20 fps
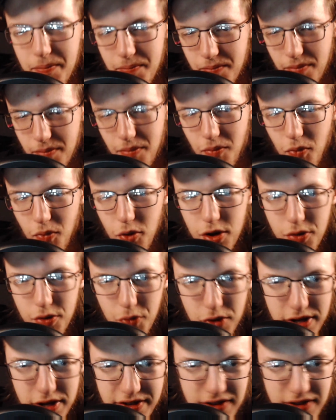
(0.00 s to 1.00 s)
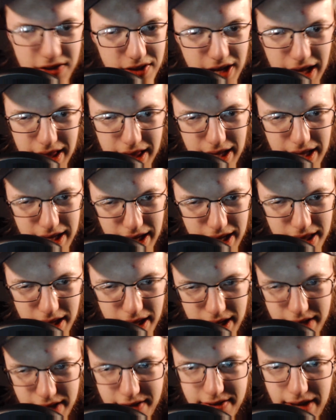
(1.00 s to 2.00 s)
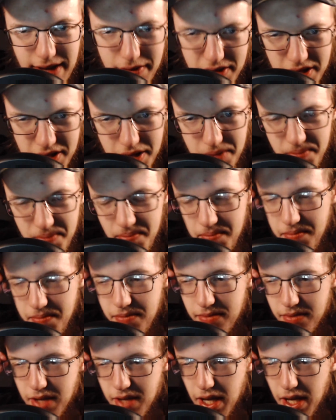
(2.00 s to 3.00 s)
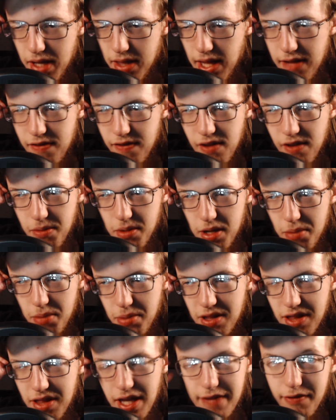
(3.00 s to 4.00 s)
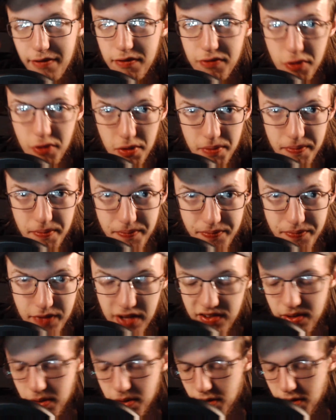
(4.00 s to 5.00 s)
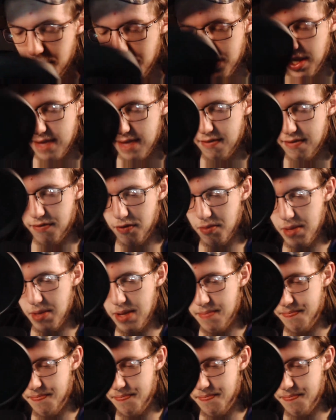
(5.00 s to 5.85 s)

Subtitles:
what is it today? Like 70? Okay, that's something to be thankful for. That's something to be thankful for, man.